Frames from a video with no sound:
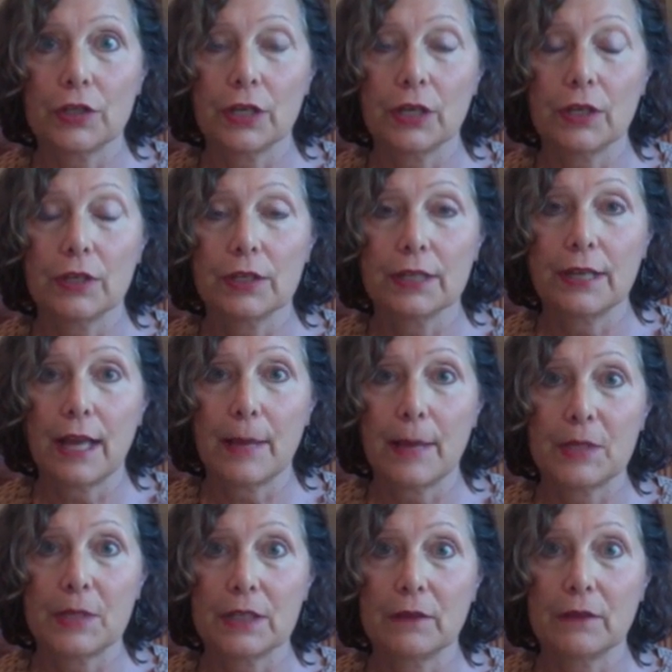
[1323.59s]
the
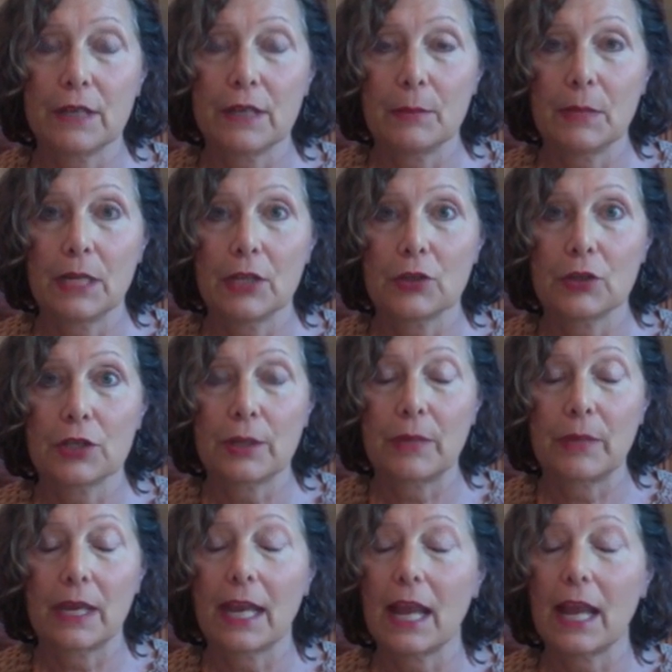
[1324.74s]
synopsis in 10 minutes or something.